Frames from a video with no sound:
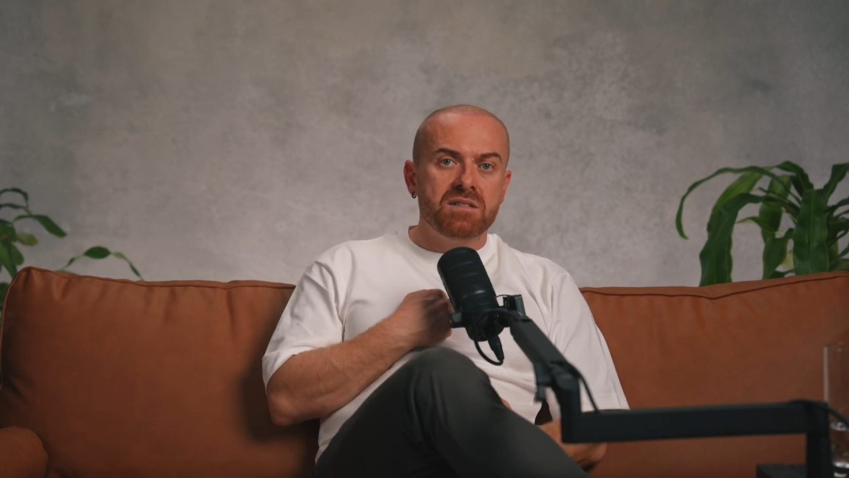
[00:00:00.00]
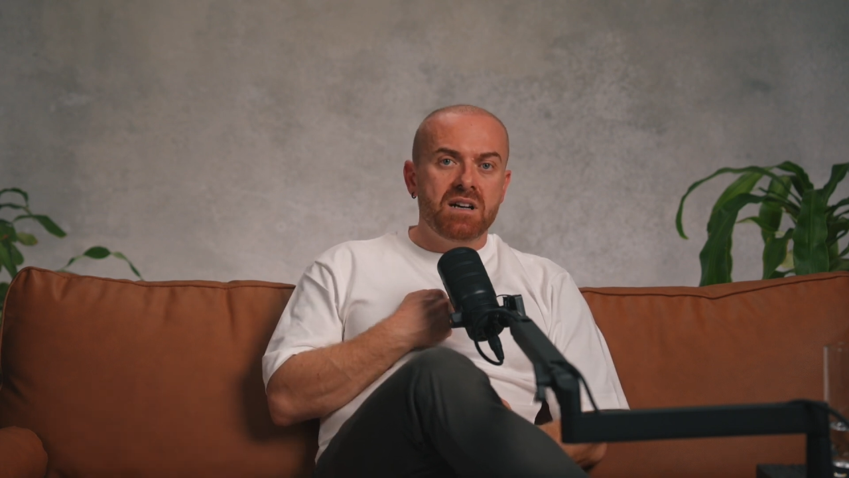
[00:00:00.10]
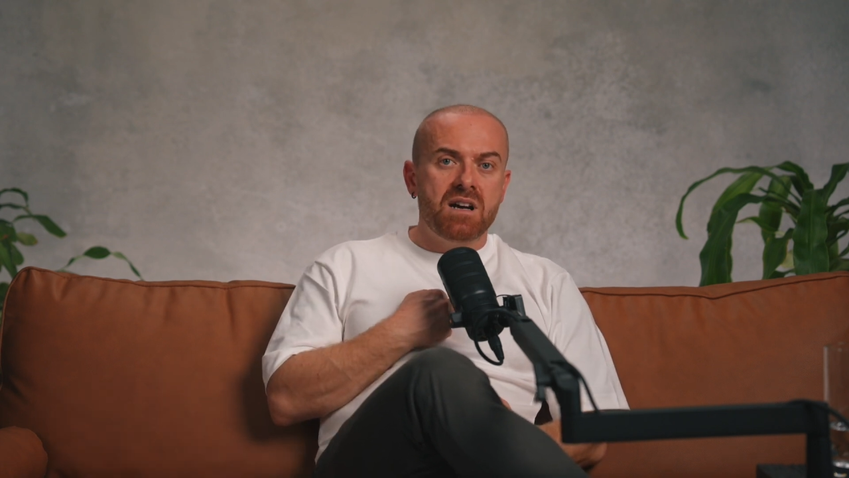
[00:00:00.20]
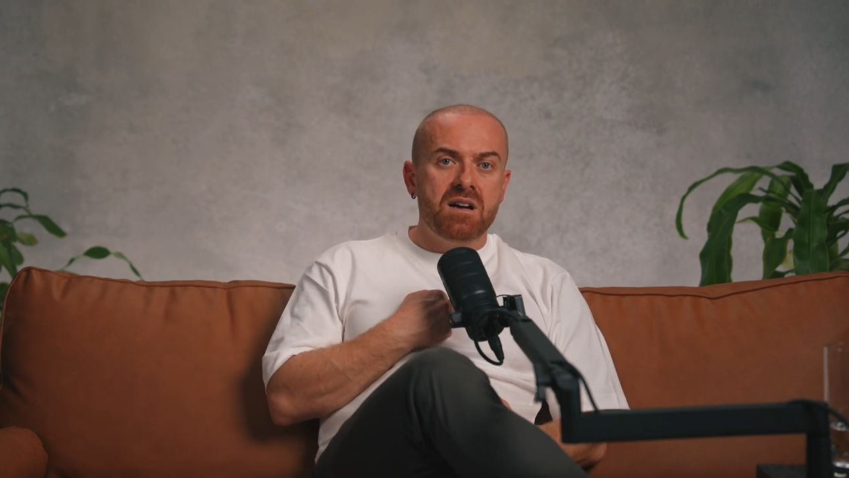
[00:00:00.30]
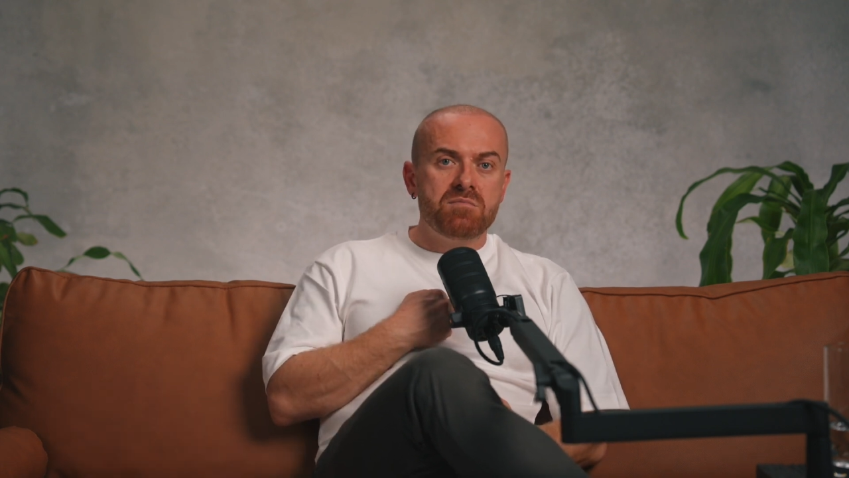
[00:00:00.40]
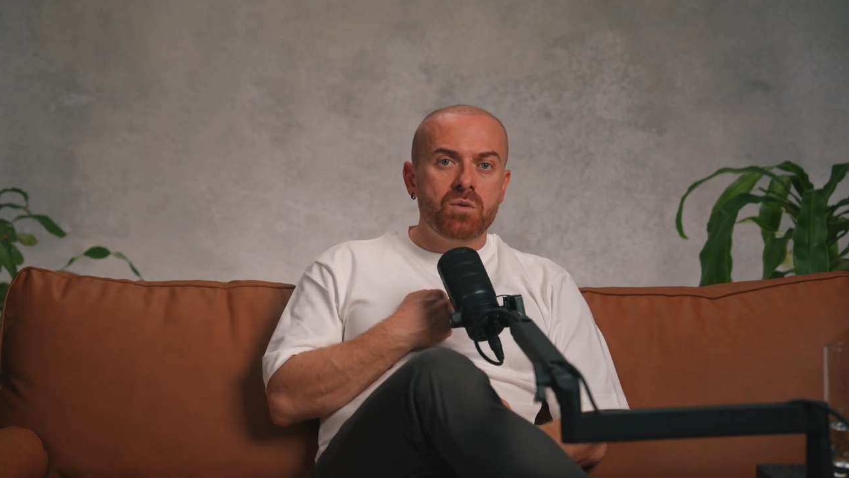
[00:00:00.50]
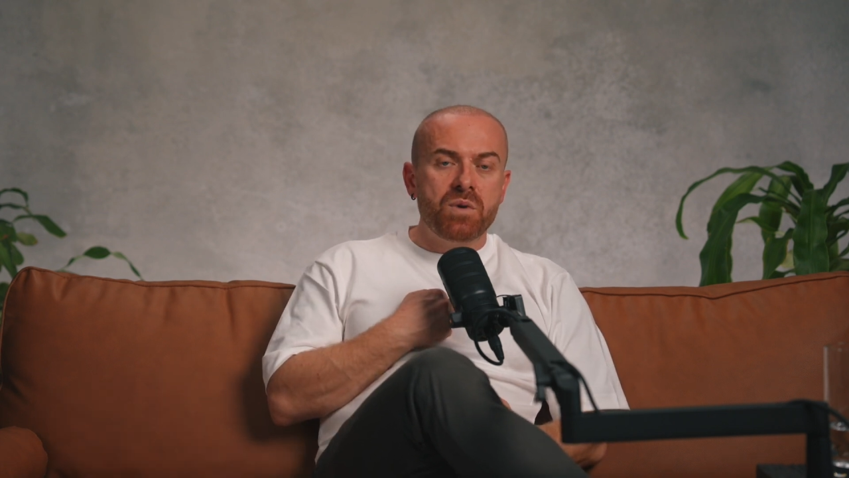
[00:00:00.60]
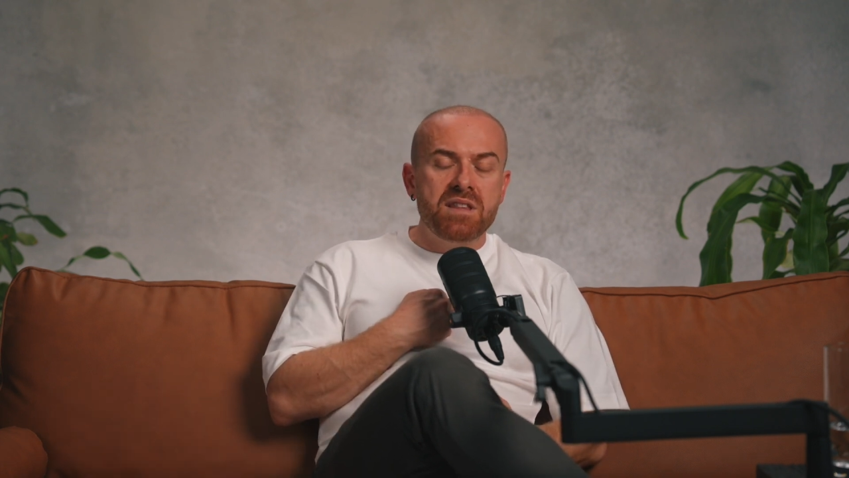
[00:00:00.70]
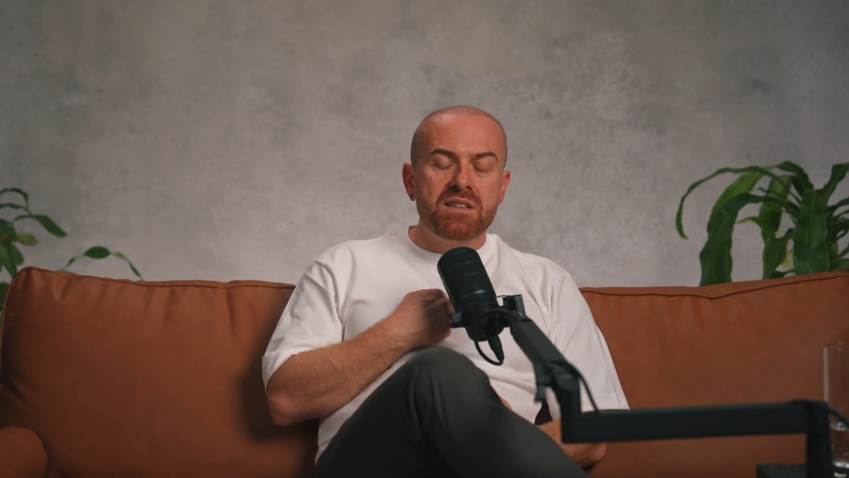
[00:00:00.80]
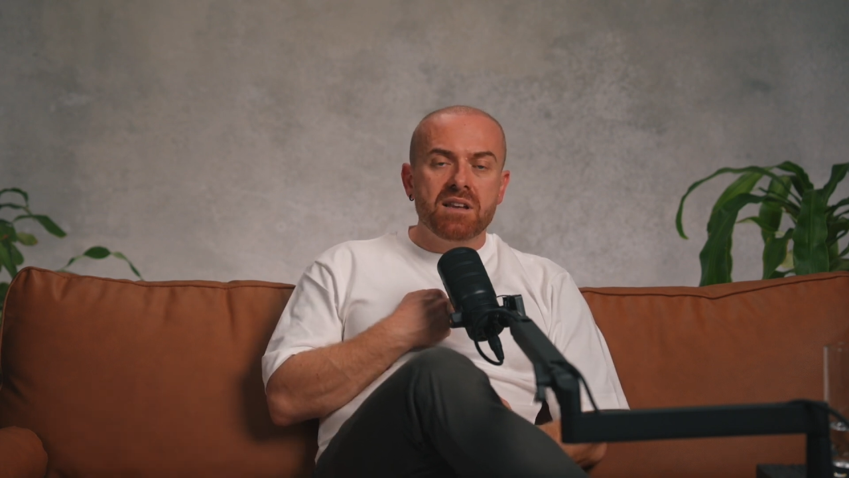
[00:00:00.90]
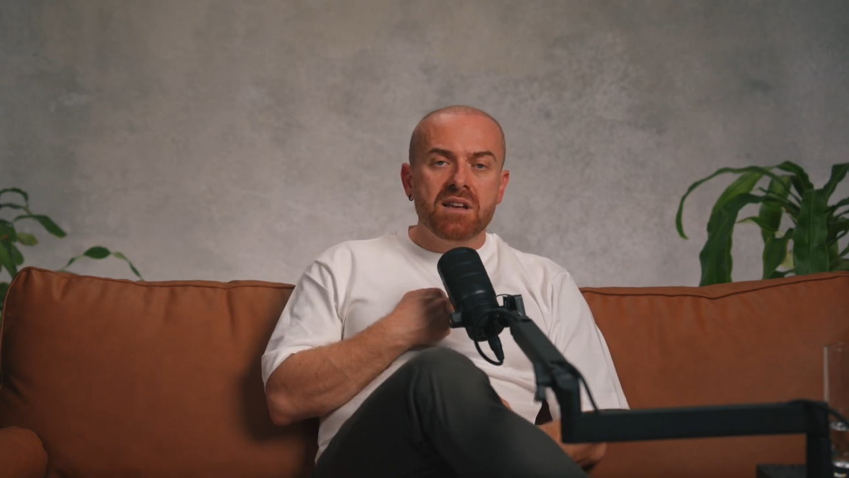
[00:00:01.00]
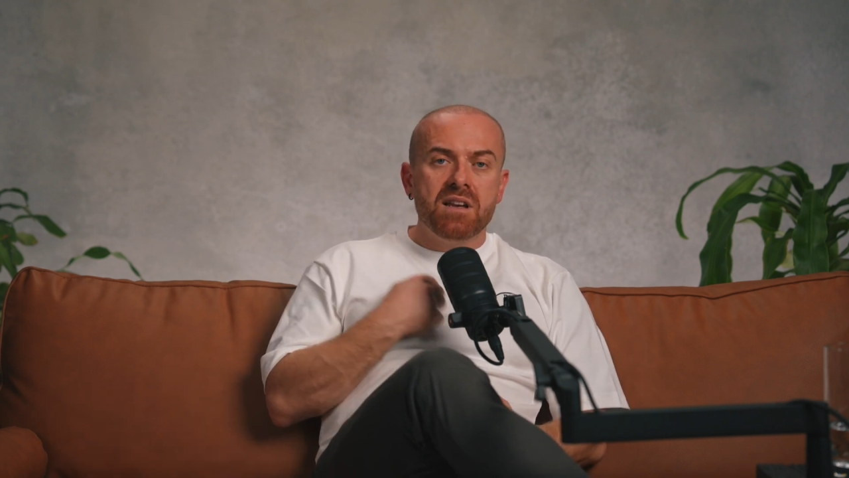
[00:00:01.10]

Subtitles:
with,